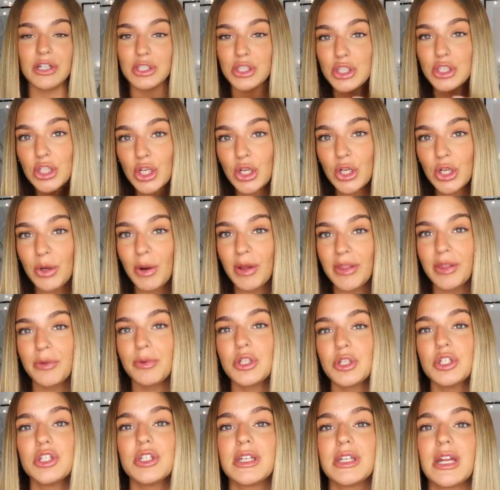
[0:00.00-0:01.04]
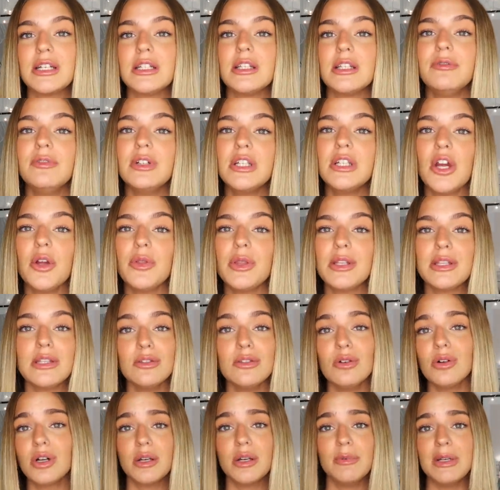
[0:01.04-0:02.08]
ado, I think we should just get into the video. This is
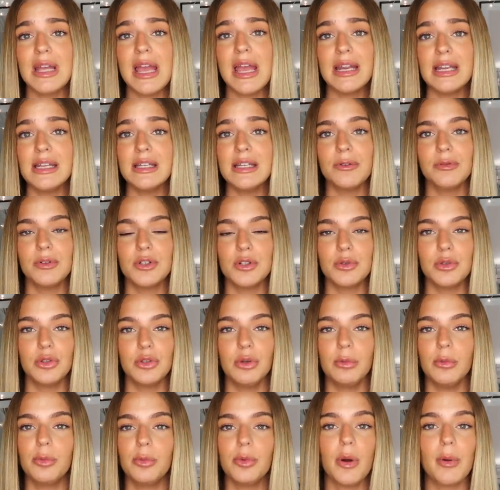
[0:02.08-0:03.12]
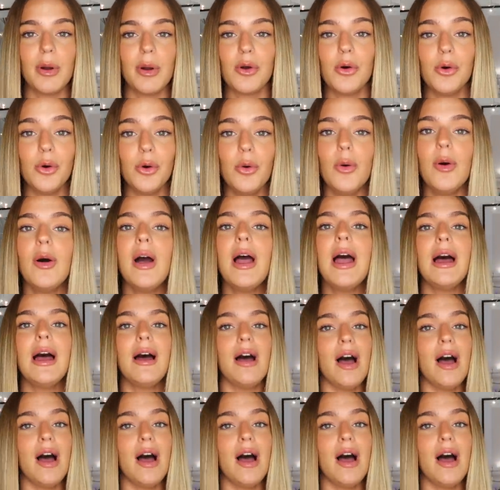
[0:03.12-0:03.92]
not going to be any different to a normal Primark haul.